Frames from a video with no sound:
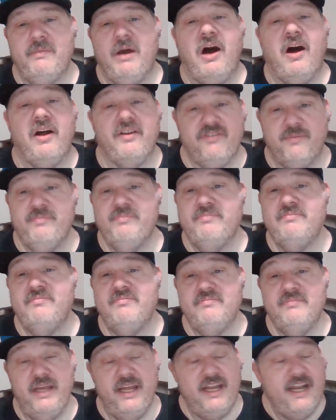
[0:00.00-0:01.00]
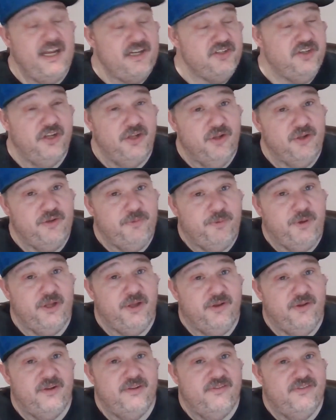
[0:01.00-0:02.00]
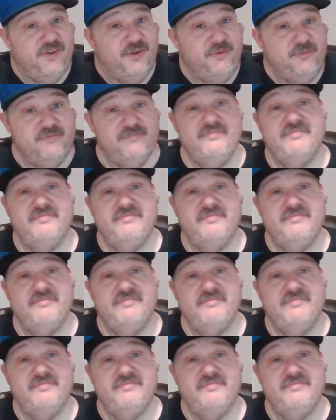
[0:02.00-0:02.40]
awesome. It actually looked pretty good too.